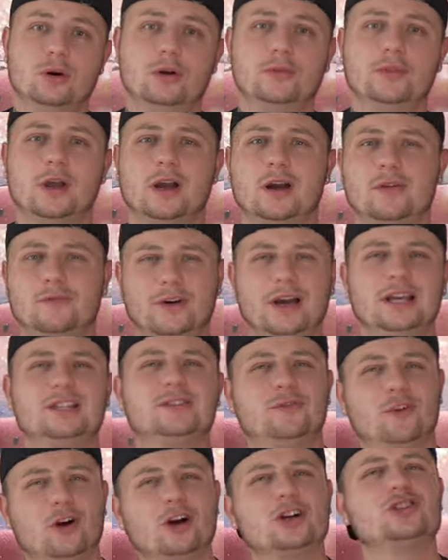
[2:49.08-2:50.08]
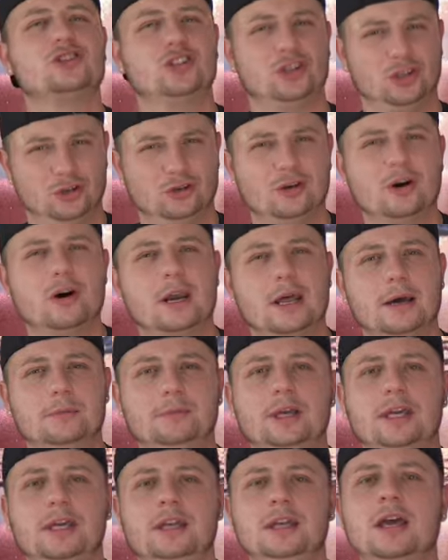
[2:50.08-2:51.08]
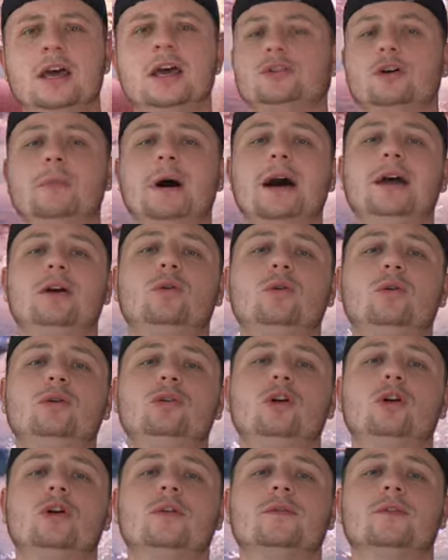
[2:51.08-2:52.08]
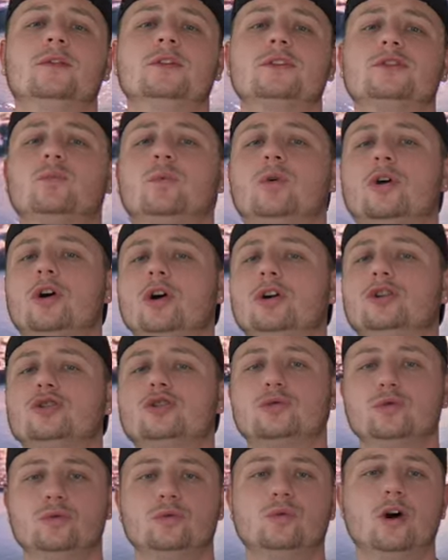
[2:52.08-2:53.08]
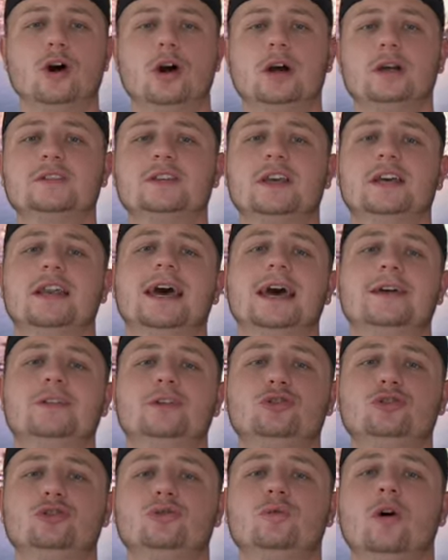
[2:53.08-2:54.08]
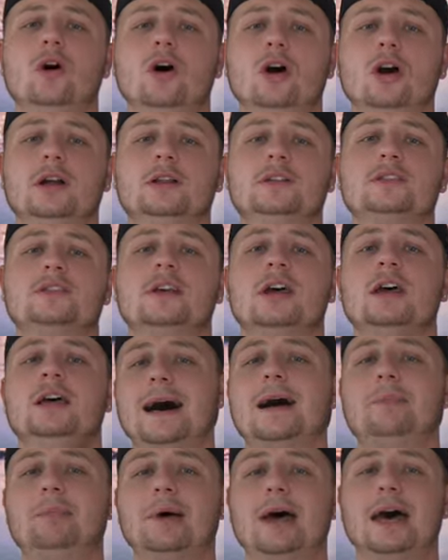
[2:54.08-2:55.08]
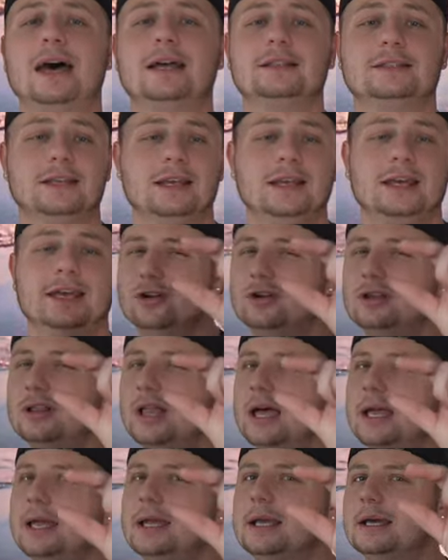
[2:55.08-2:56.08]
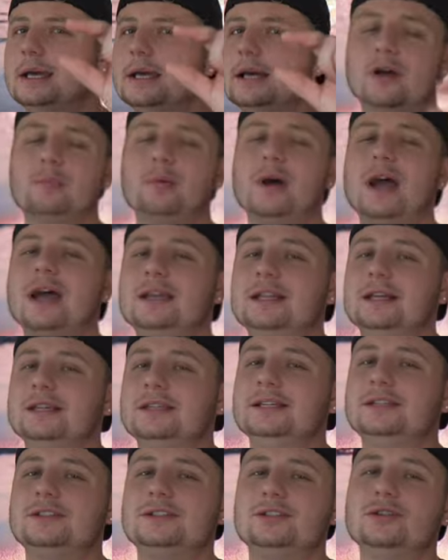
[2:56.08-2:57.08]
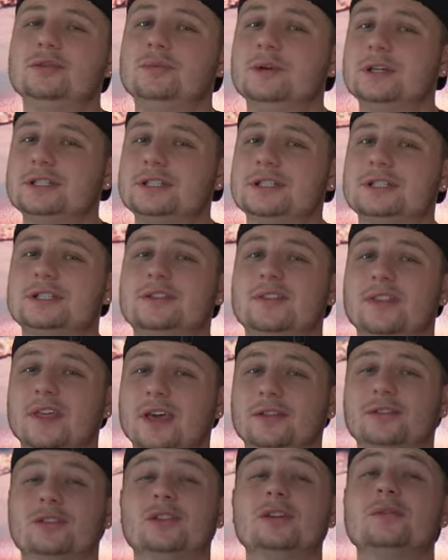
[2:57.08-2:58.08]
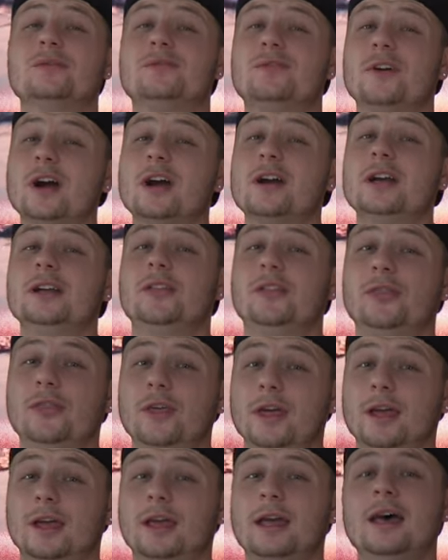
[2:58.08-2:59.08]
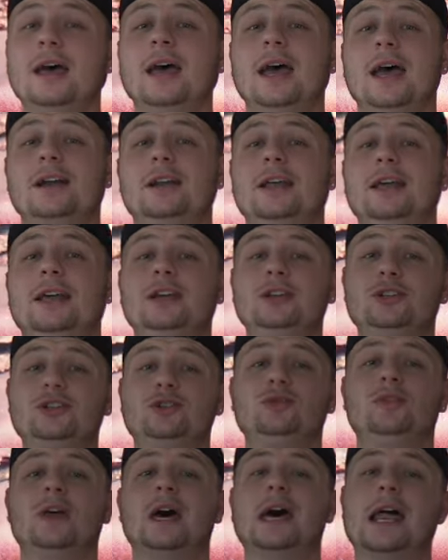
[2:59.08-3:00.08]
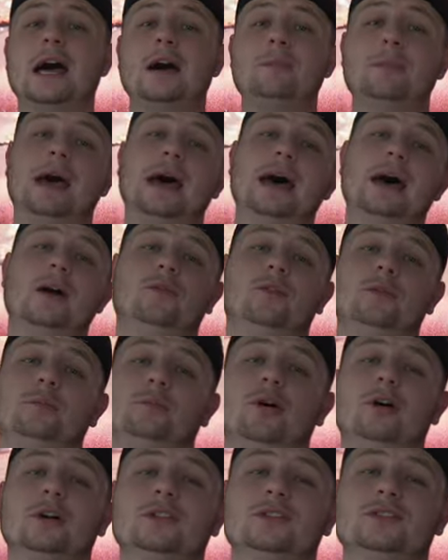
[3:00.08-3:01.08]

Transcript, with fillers: it on there and vice versa. You know what I mean? So my coilovers were Truharts and I had the Truharts top hats. And they're like, they're practically two inches thick. They're very thick. And the issue that I'm having